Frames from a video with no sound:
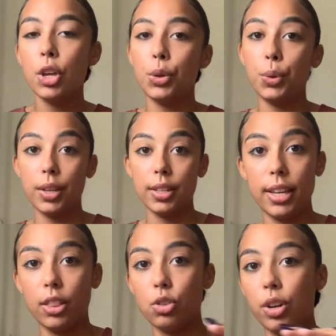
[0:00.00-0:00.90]
you can
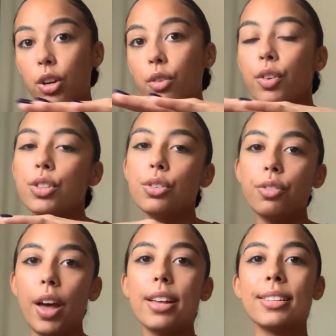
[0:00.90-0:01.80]
the train over to
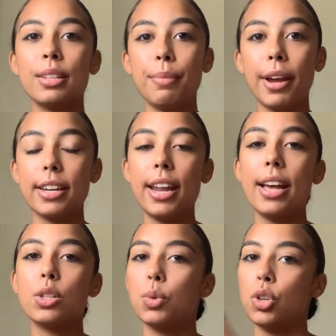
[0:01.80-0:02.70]
Fez and
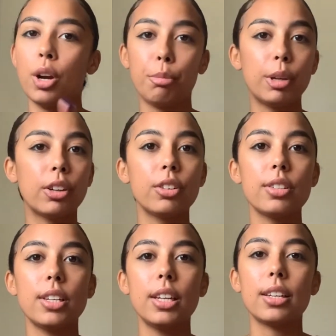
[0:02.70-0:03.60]
Meknès, which are imperial
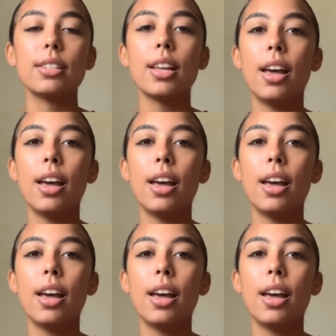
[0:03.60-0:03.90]
cities.